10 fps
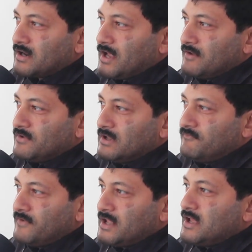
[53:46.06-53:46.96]
fact, I
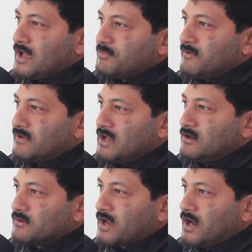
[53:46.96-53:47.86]
feel very happy when
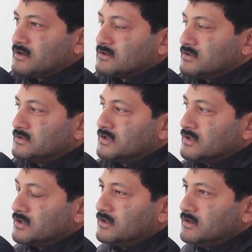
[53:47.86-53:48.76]
I look at
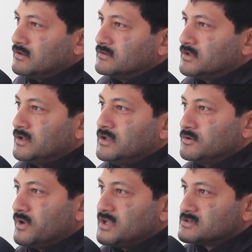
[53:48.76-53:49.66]
the
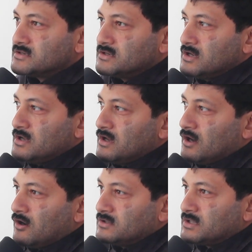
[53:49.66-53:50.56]
new age
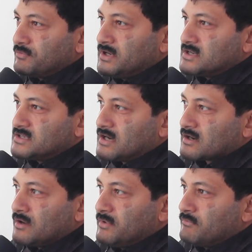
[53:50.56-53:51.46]
entrepreneurs
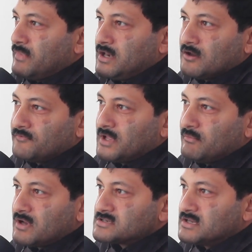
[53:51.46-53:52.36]
that are coming. Many of
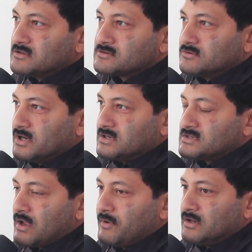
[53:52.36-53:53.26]
them are still
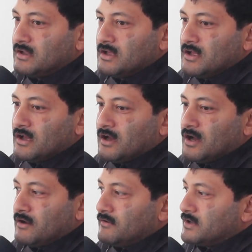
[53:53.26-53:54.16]
students. I mean,
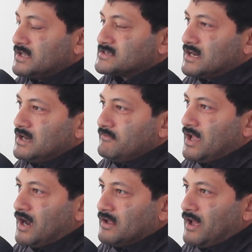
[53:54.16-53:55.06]
recently
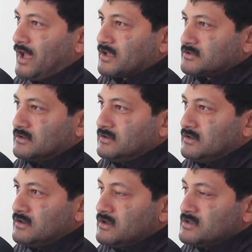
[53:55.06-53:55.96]
we had a
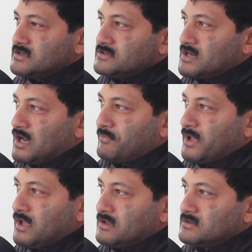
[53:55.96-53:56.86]
hackathon, jahan
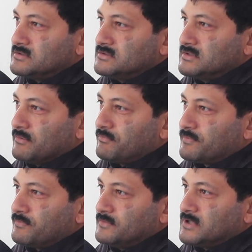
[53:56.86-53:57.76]
pe
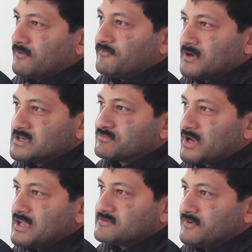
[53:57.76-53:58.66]
the
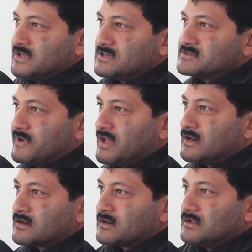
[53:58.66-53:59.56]
first prize winners
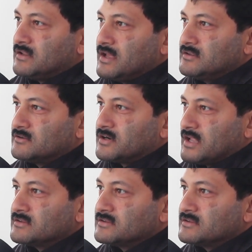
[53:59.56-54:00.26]
were 9th or